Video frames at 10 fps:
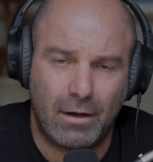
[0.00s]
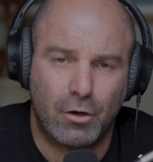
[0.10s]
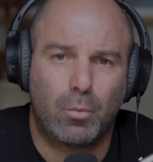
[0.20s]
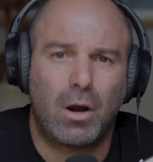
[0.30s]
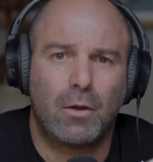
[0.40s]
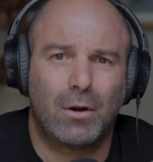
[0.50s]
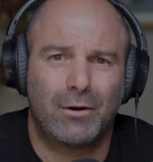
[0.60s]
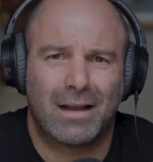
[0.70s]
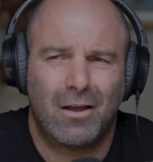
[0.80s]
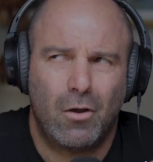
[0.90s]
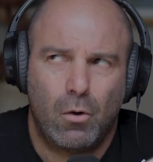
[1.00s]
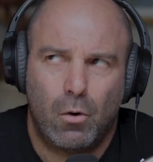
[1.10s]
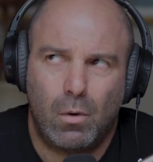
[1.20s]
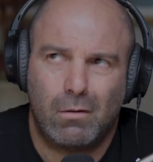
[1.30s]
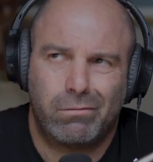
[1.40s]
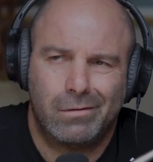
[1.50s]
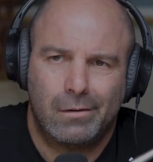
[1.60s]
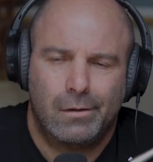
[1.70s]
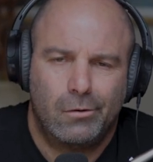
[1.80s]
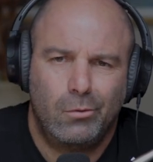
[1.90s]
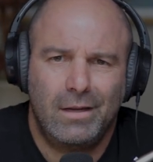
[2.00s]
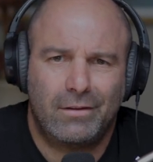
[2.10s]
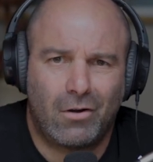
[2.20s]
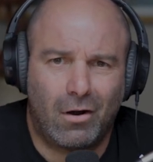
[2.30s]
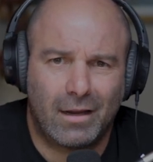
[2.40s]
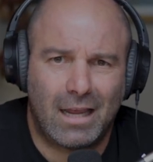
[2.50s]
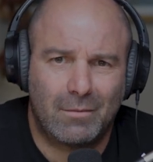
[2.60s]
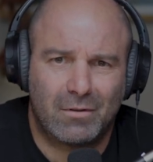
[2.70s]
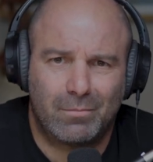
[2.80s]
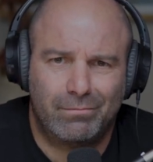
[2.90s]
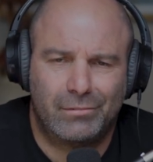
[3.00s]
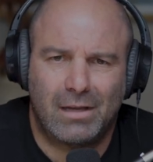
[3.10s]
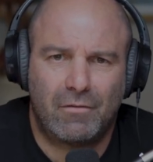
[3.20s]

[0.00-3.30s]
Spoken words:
You're probably wondering, well, who needs card games to have